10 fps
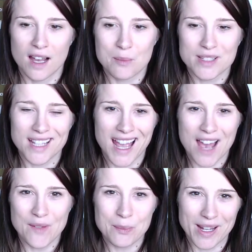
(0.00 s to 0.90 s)
but to
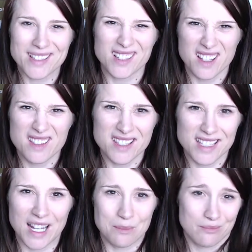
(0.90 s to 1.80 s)
have it basically the
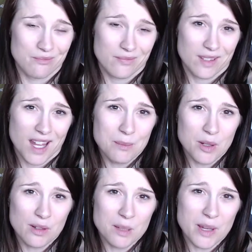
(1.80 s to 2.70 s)
same can be
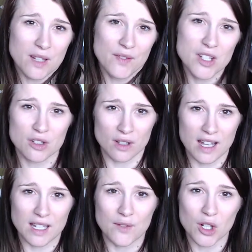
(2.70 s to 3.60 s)
really beneficial.
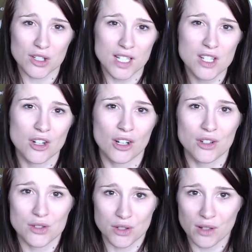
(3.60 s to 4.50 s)
And if you're a teacher, your
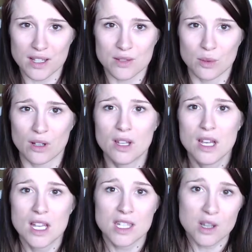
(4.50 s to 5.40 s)
students will
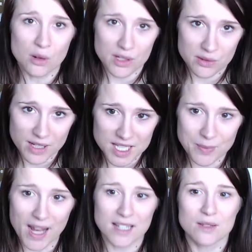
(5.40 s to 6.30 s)
know what to
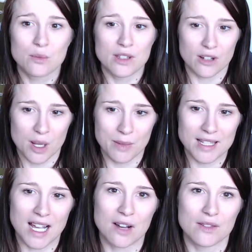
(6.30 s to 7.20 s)
expect when they're coming
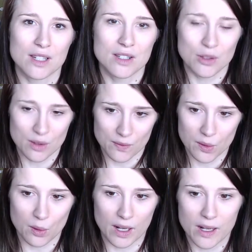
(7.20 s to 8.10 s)
down to the
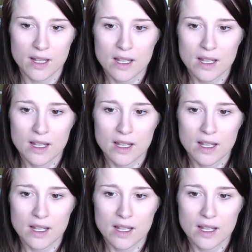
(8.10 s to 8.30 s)
floor.